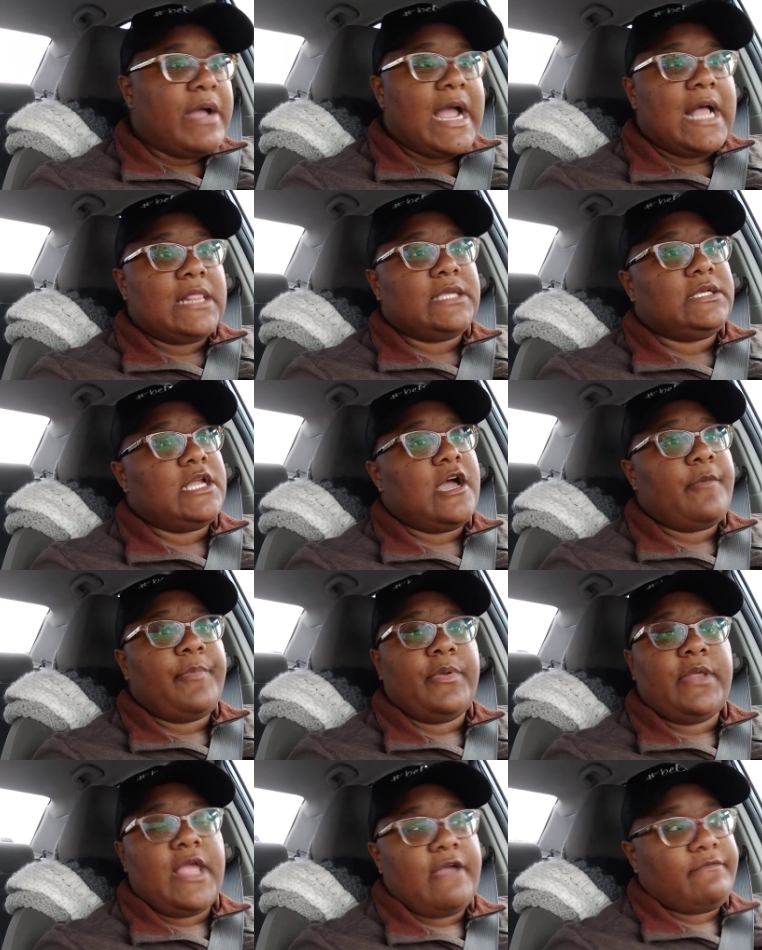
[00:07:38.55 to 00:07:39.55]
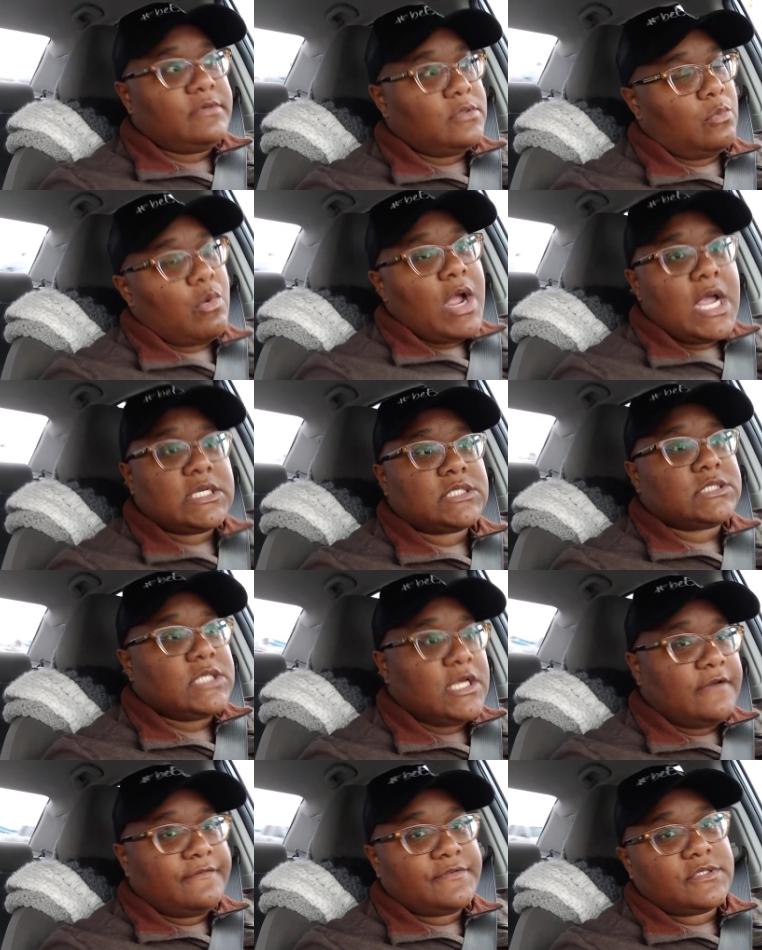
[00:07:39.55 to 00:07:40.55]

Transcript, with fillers: piling up and having to wash stuff.